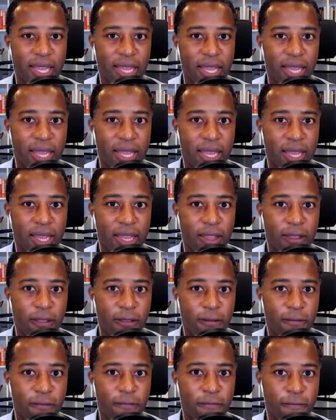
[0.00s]

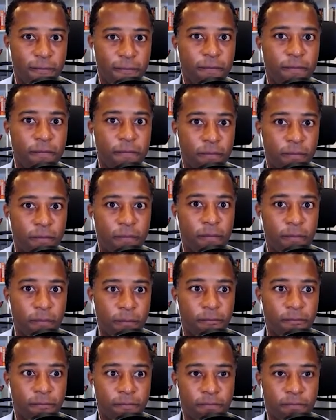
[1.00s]

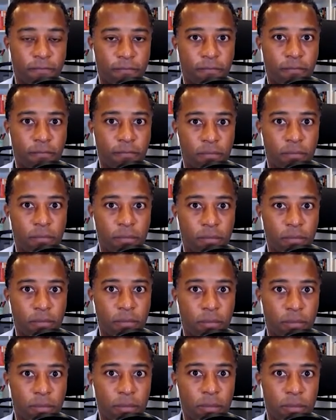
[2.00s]

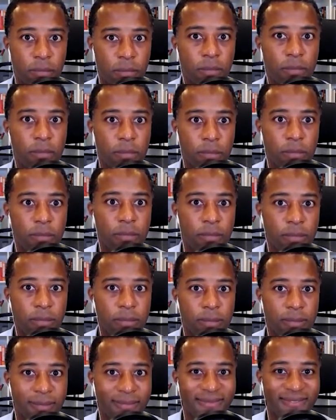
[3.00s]

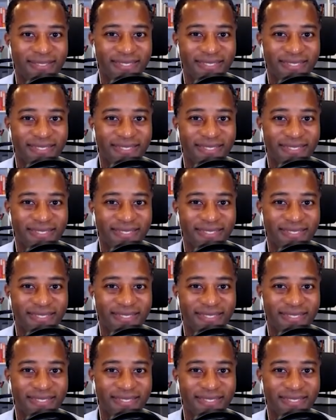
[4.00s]
This person isn't speaking.